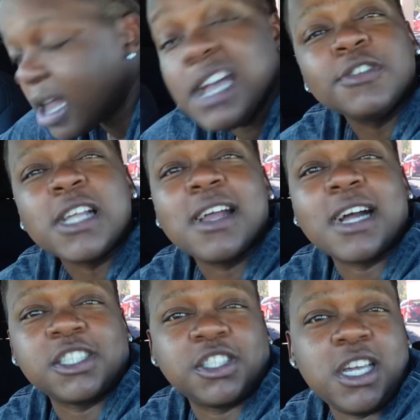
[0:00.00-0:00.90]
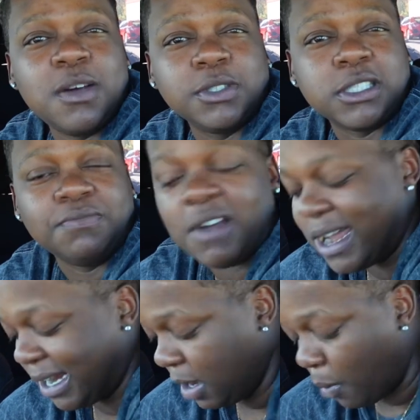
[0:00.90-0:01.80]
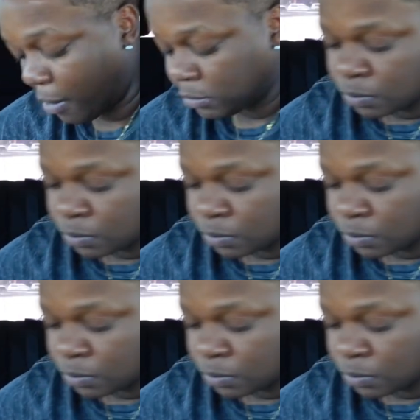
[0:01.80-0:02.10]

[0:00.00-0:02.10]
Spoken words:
Everything I just did was in vain. It was.